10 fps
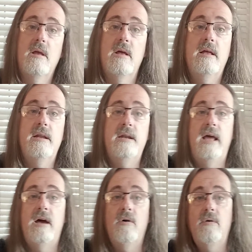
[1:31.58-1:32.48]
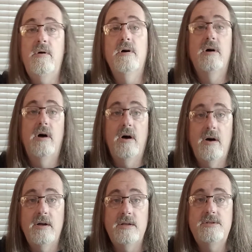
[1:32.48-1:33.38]
Now,
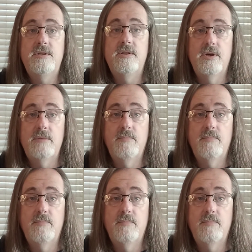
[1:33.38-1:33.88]
on to the good